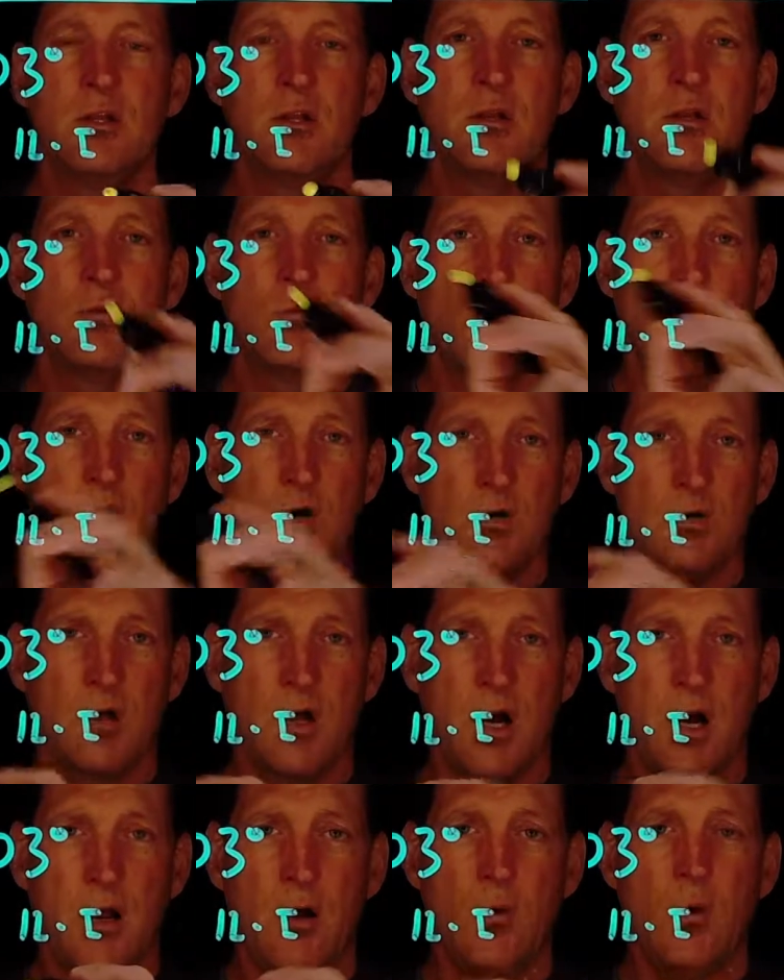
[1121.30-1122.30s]
Where
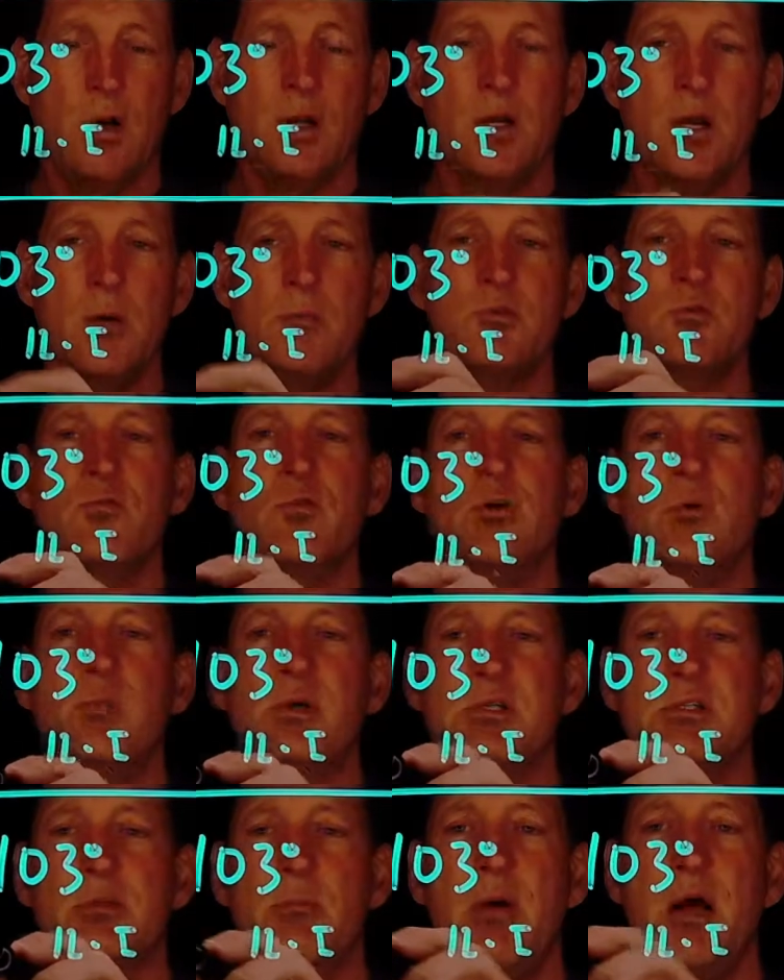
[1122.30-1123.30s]
IL-1 comes from
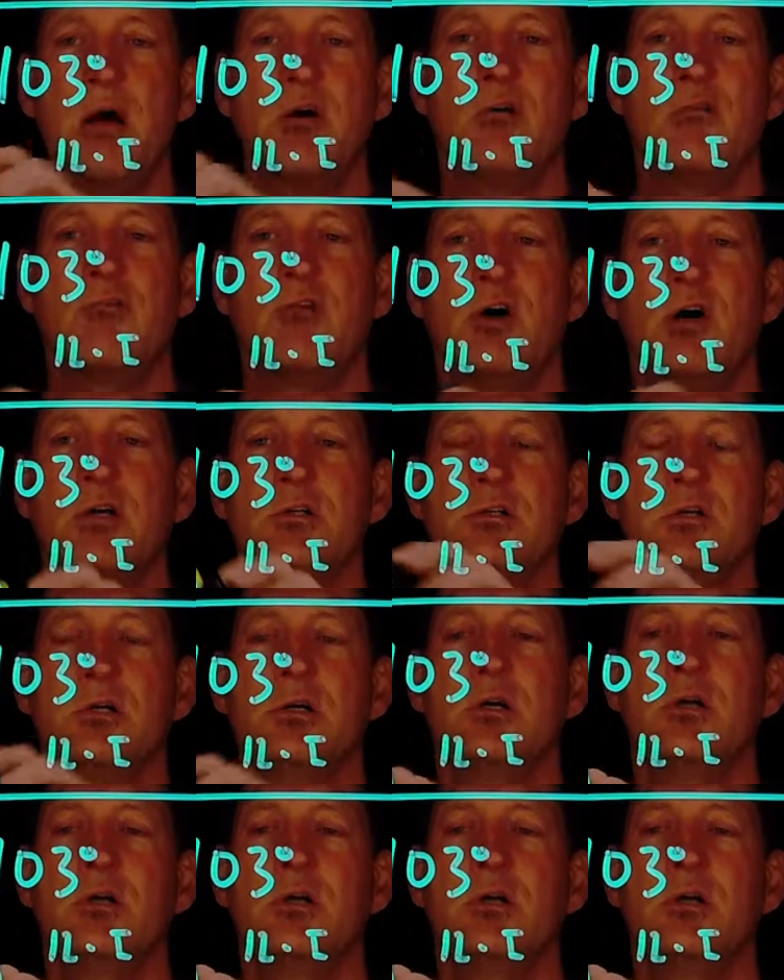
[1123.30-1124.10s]
is the macrophage.